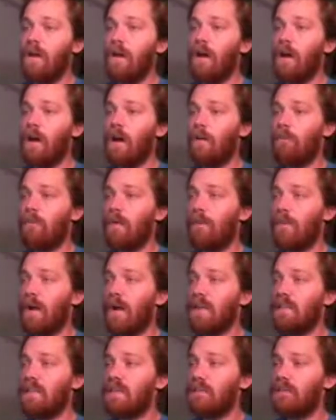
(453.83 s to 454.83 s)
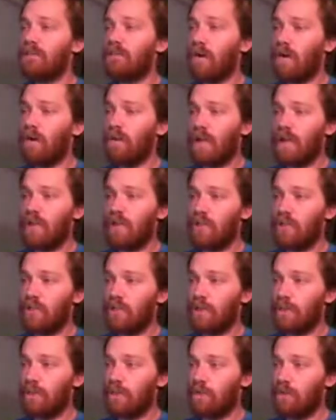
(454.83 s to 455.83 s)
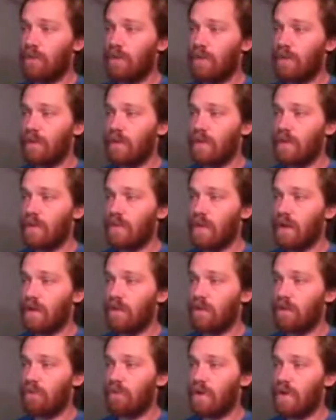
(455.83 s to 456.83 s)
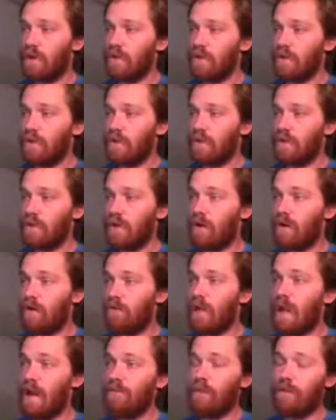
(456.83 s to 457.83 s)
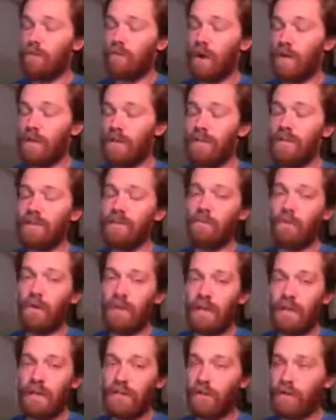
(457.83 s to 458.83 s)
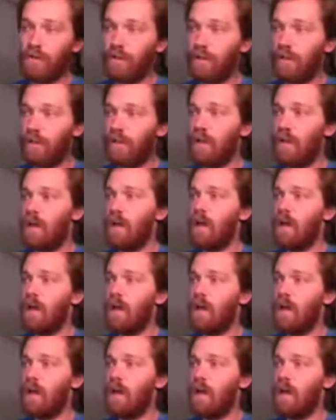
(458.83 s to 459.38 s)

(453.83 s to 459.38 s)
But by default, it ships with these other ones. So LabVIEW project is the one that I showed you.